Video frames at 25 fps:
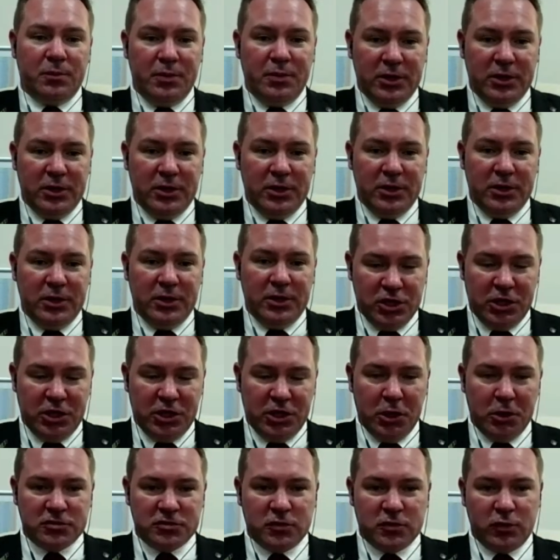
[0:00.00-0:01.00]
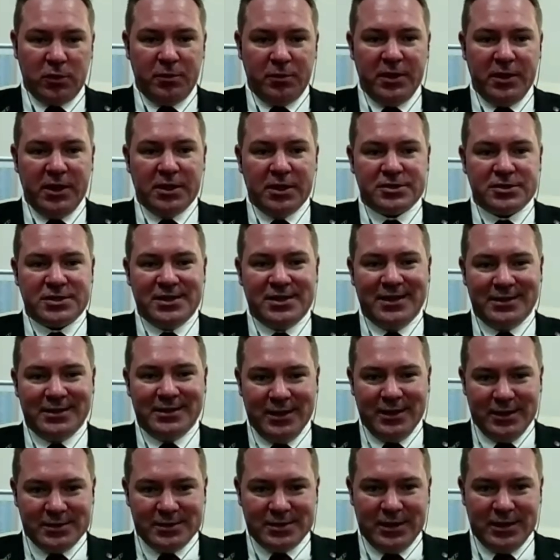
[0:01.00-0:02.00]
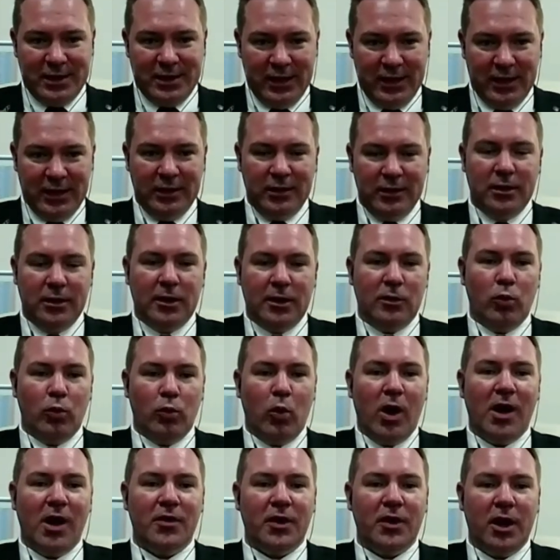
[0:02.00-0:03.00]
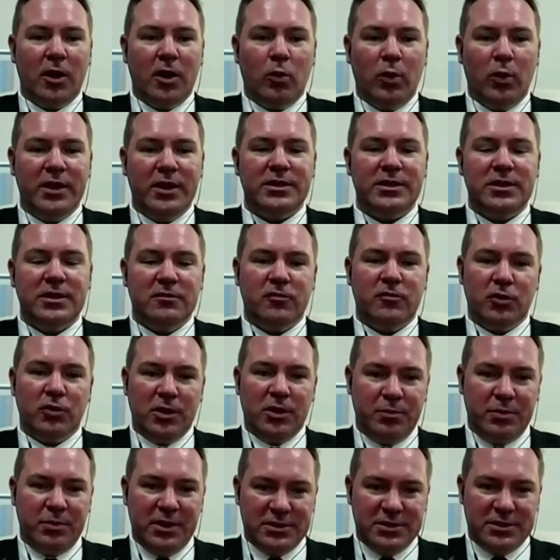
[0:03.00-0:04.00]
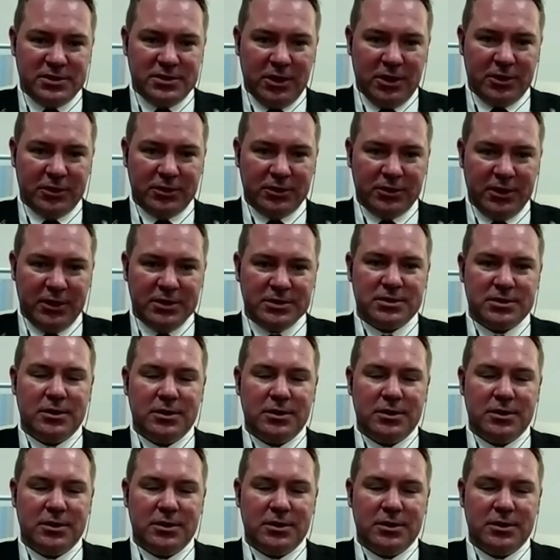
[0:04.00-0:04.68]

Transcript: or she goes for a PRC test again, and while they are waiting for their PCR test,